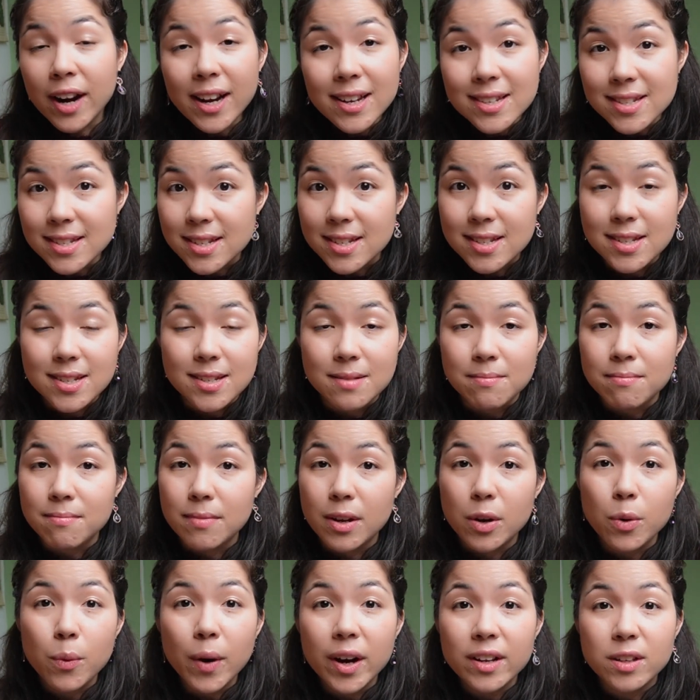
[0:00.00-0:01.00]
us and be
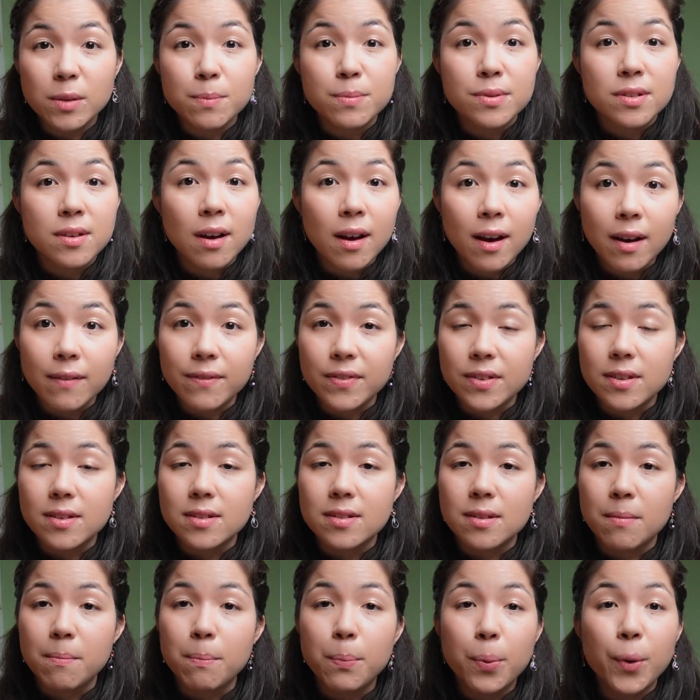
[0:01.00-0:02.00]
quite observant and
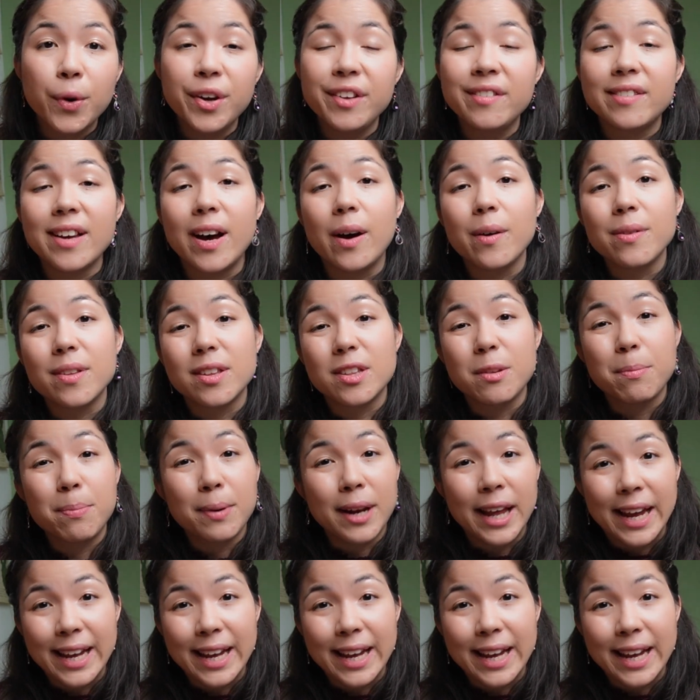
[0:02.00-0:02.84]
point out that the play